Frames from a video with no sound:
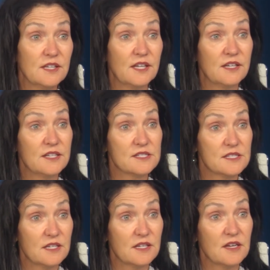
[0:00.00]
And mm-hmm.
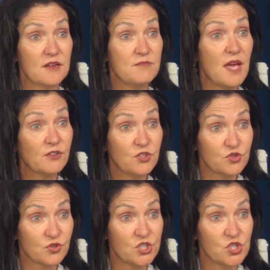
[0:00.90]
it's
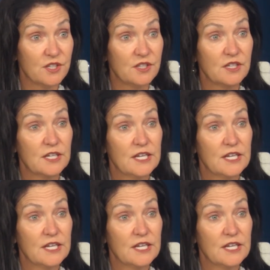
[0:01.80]
malnutrition